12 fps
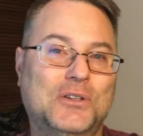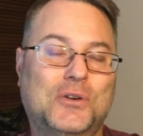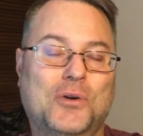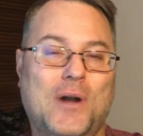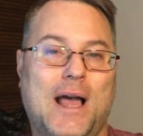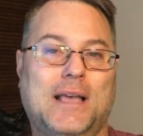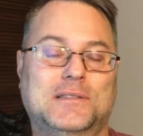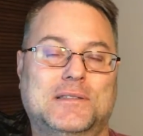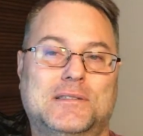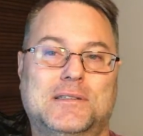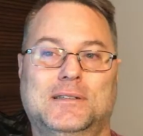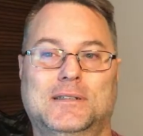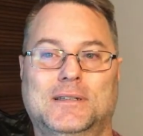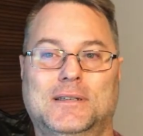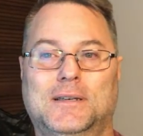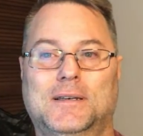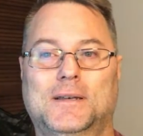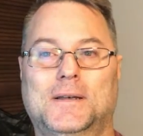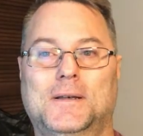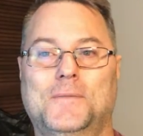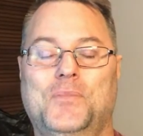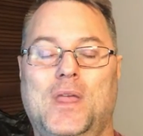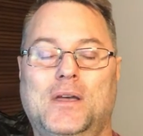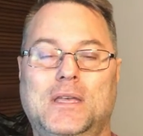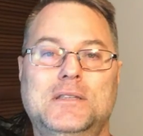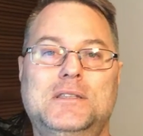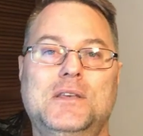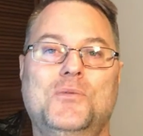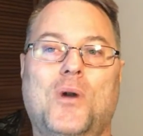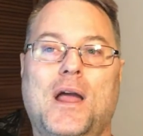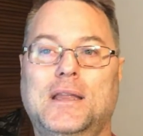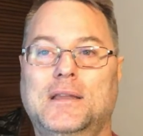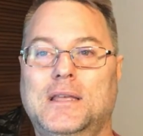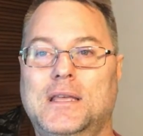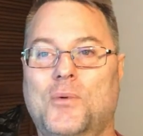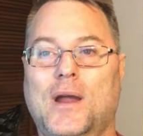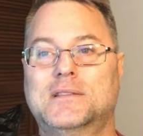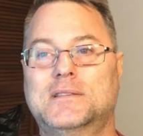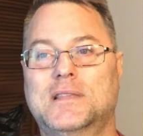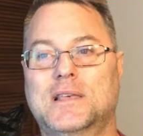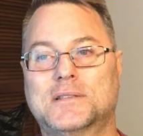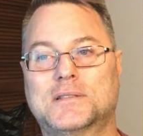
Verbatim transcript: Now, N.T. Wright, he writes this. I want to share this.